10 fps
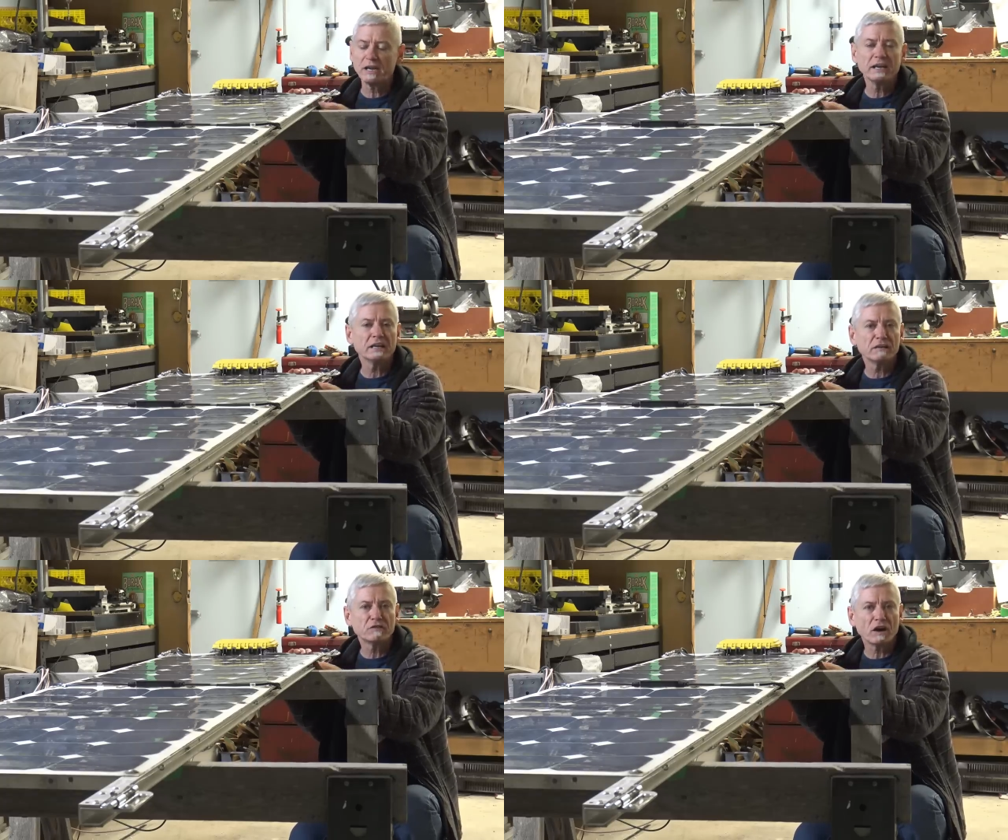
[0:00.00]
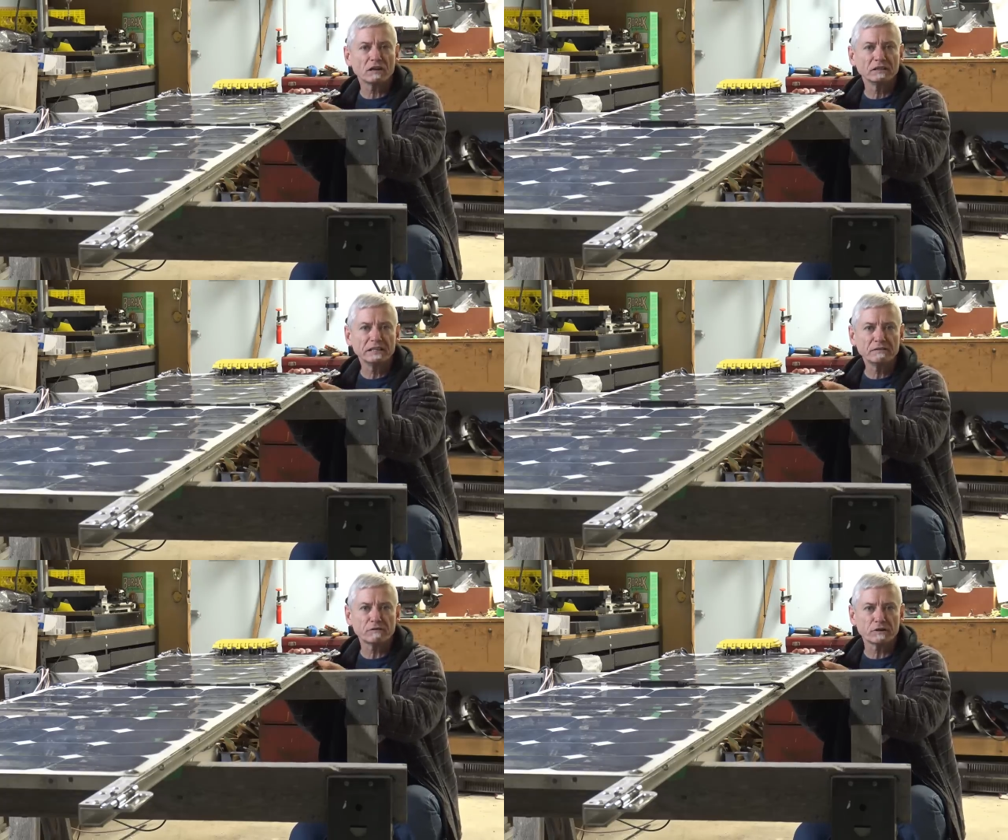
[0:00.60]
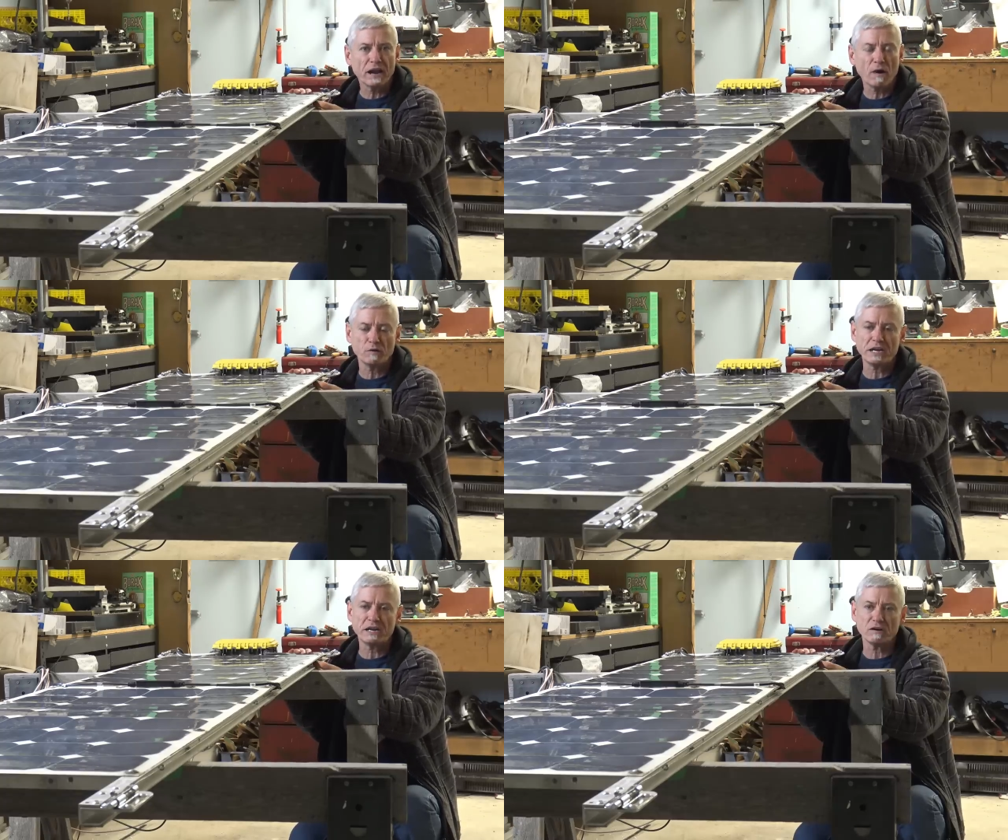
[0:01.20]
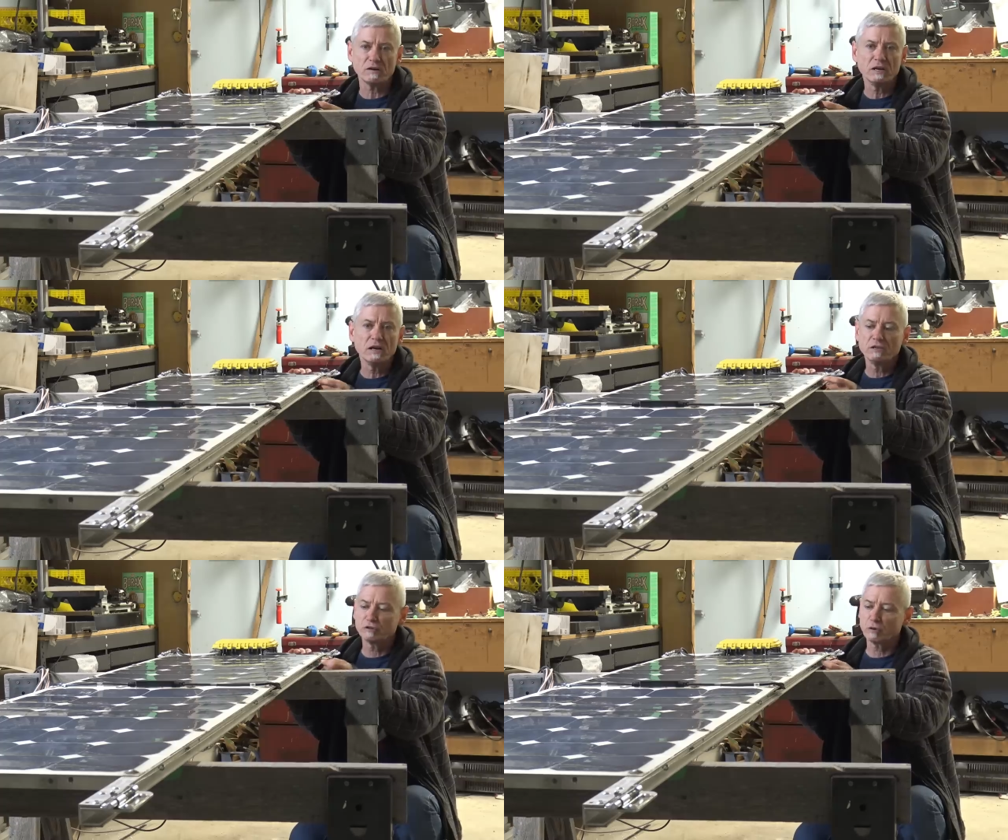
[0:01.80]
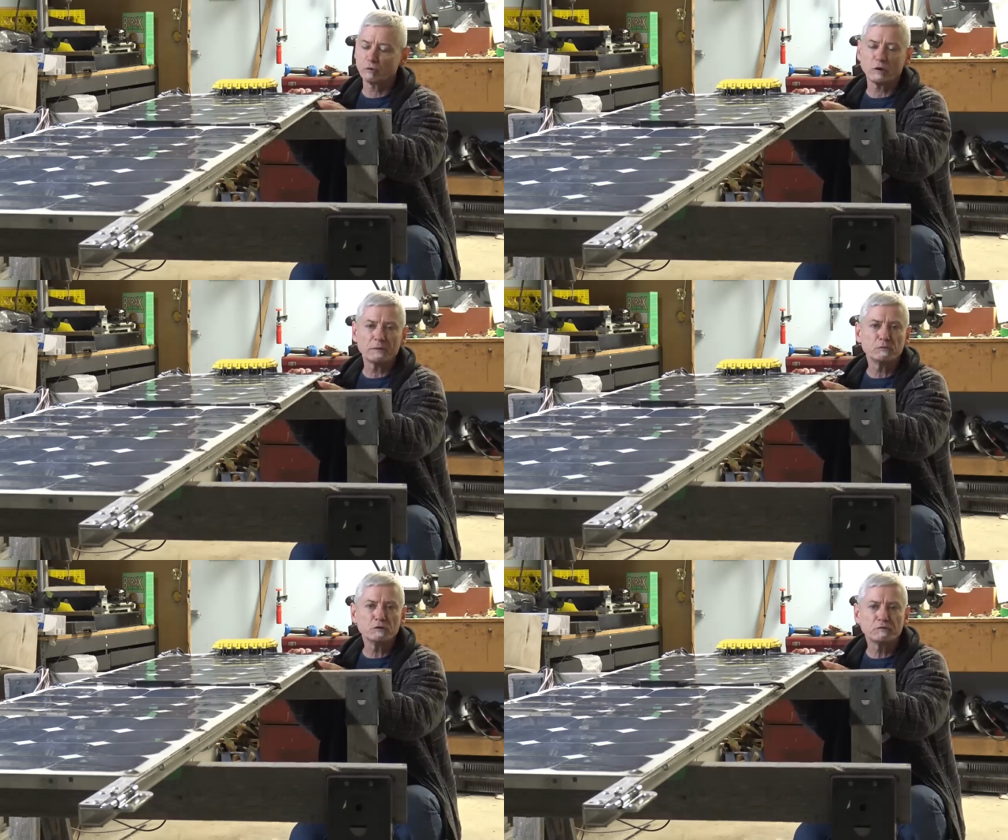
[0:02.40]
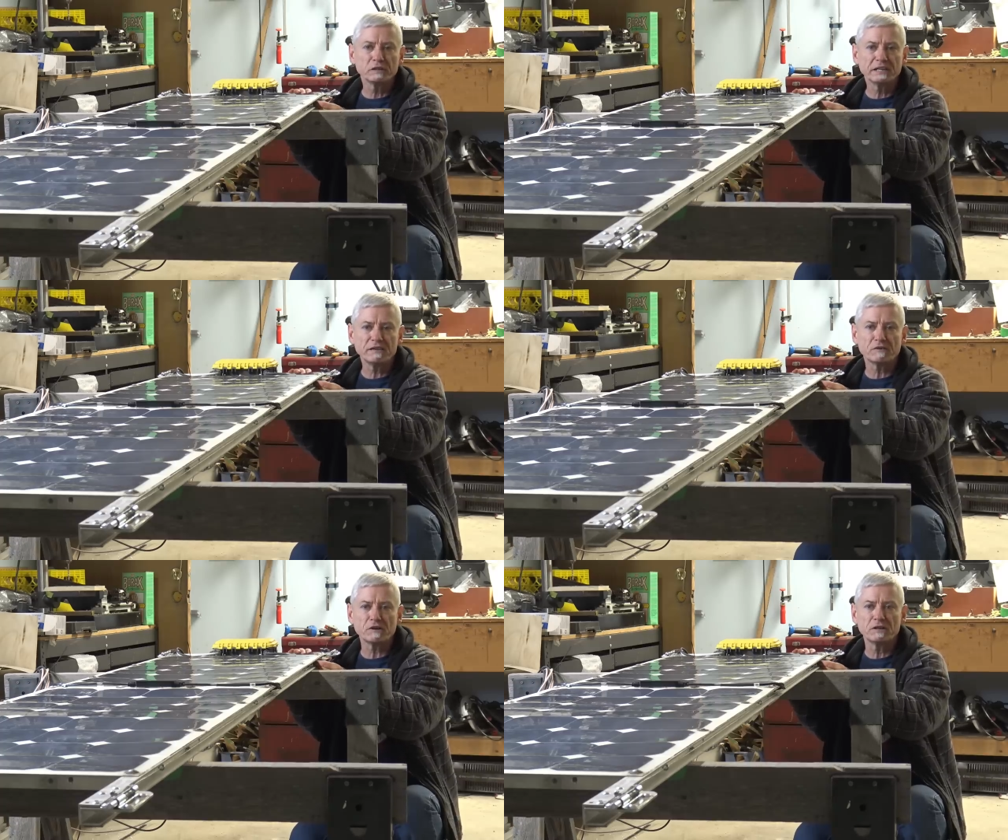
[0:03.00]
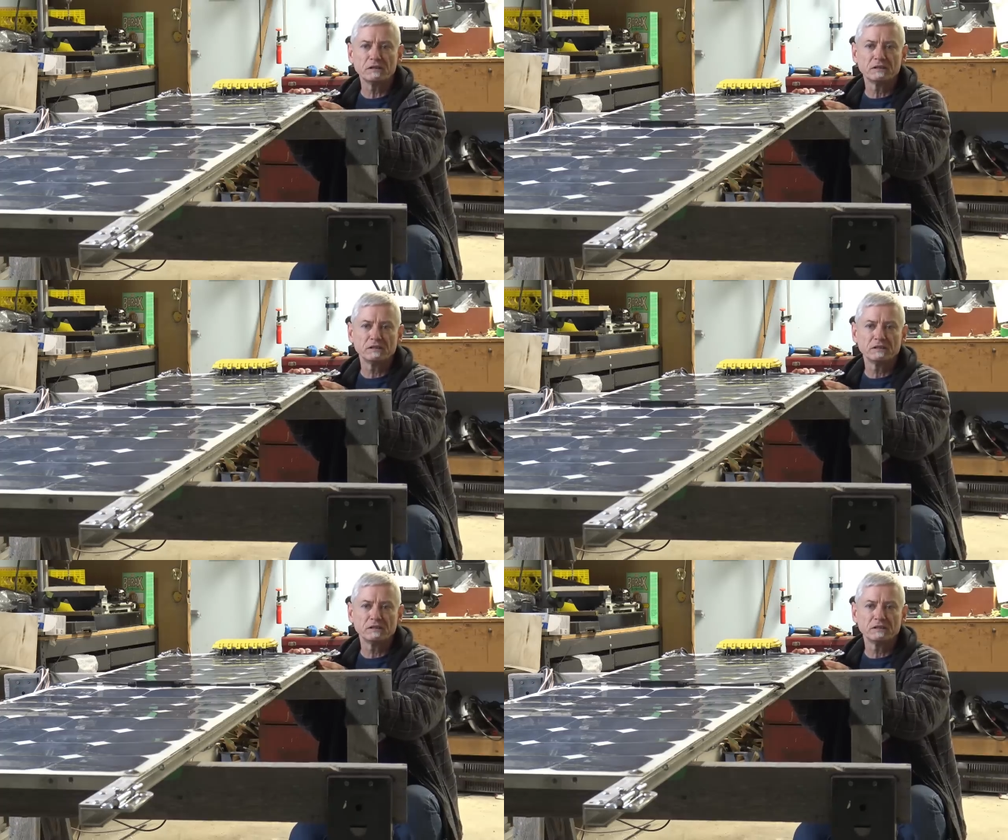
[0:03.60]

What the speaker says: and I've got a lever down here. So when I move the lever,